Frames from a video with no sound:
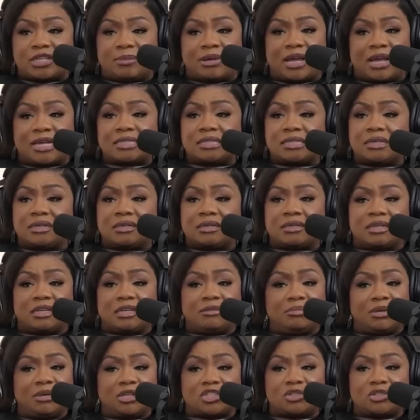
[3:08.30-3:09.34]
time, I said, give
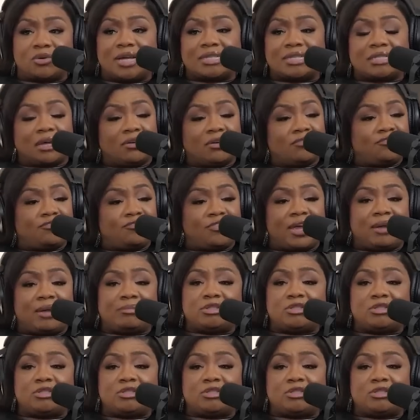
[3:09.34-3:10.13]
me a show. I said, I'm fat,